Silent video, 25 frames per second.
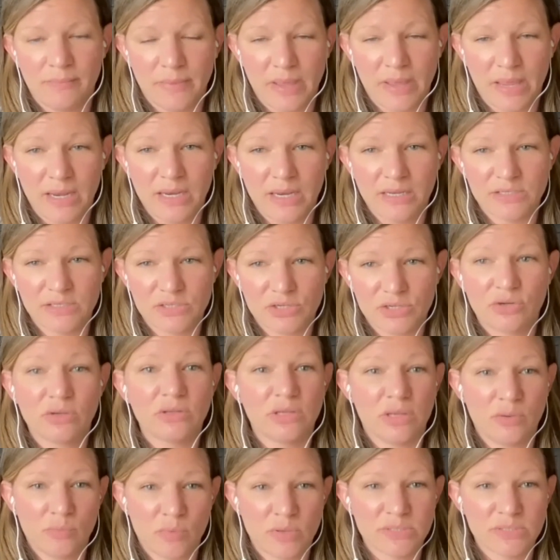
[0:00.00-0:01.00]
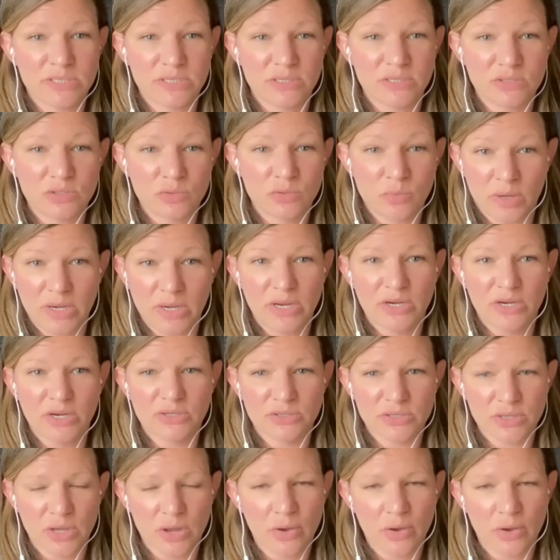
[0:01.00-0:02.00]
And it certainly wasn't 20 years
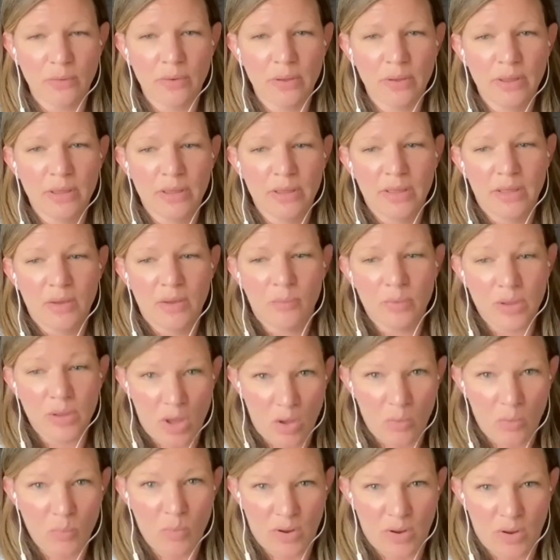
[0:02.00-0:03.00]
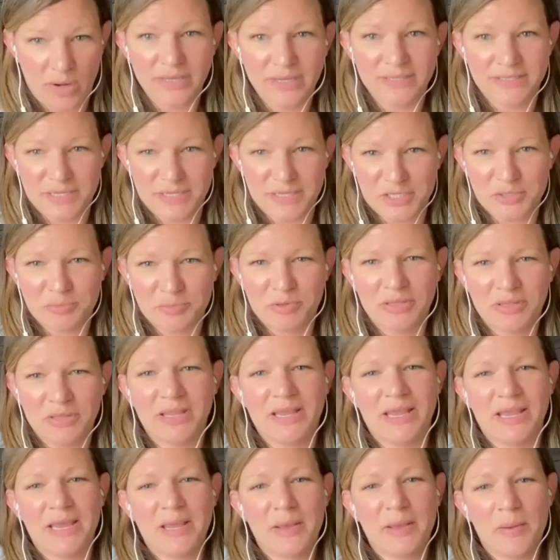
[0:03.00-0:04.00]
ago. We all want it
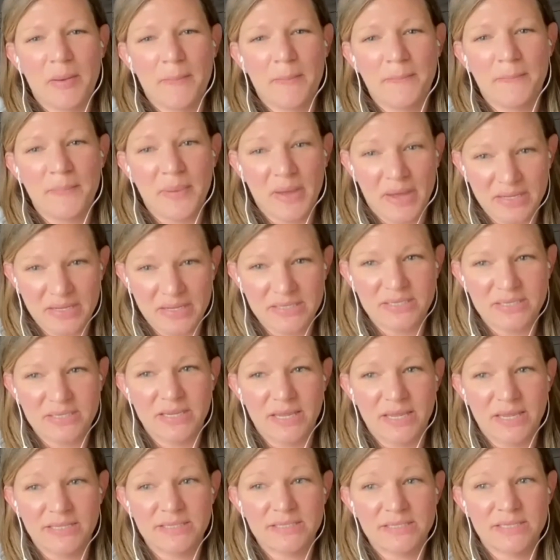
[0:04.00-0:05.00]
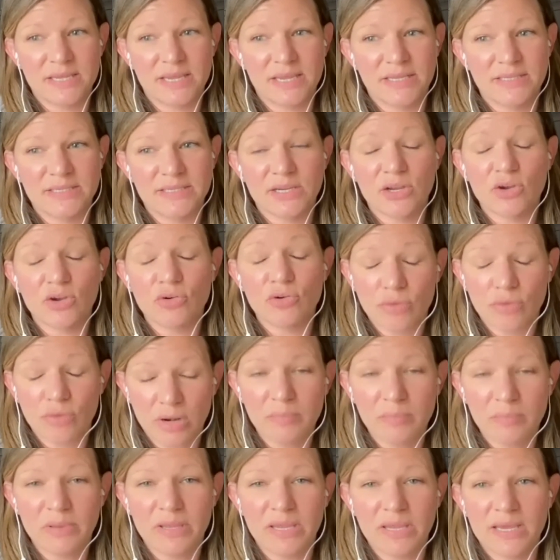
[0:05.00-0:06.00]
desperately, but it's
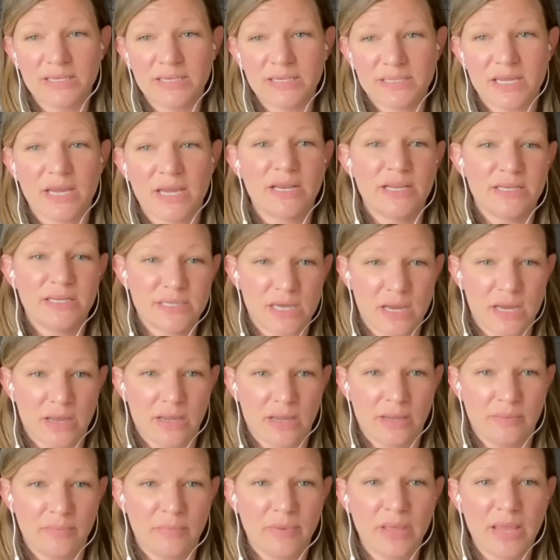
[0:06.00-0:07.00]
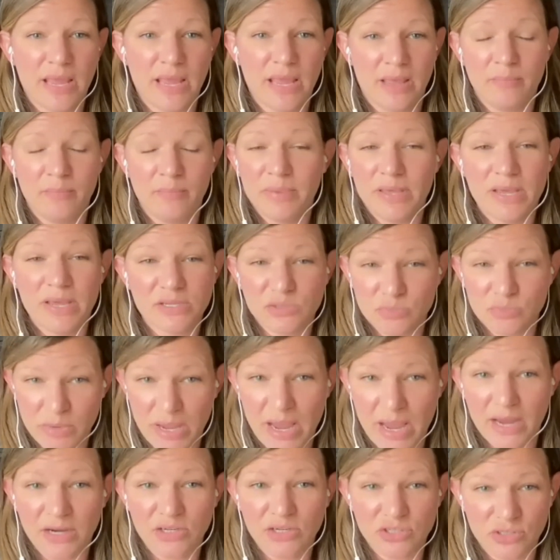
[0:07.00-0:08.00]
incredibly exciting time because we
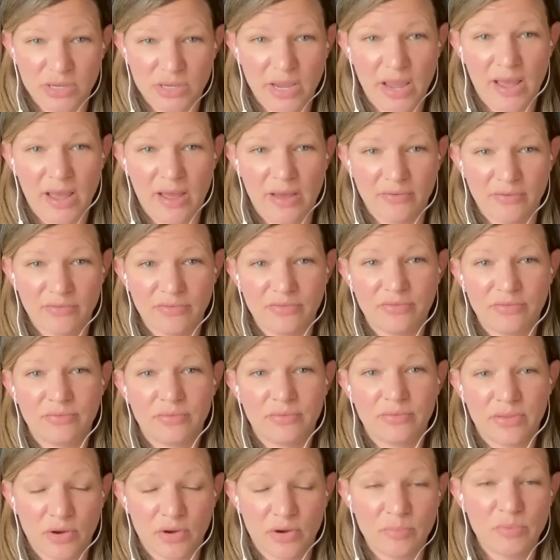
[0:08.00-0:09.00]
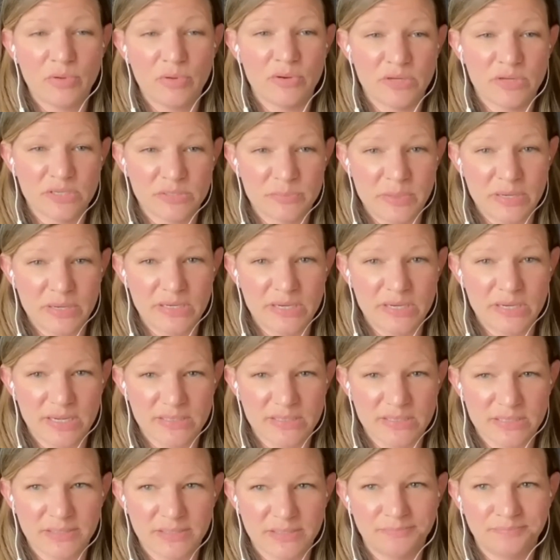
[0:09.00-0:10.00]
actually have therapeutics being
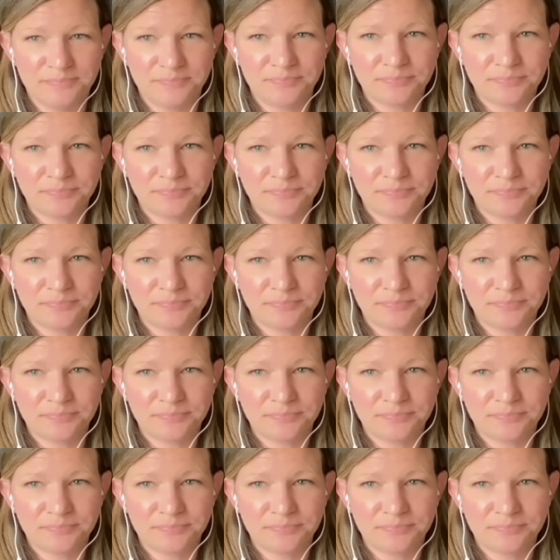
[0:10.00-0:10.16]
tested.